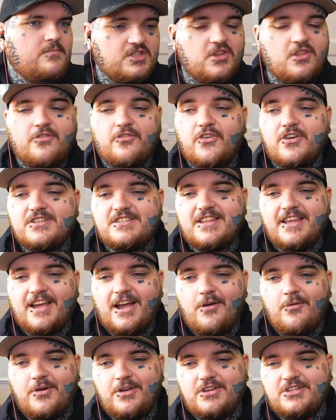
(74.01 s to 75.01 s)
So the first thing
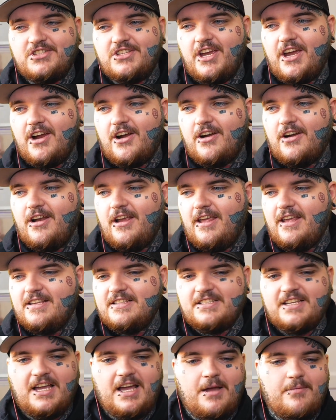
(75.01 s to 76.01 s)
I want to share
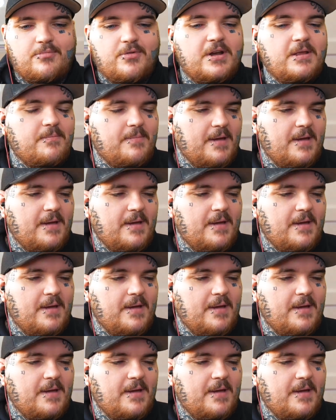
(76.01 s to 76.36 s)
is pretty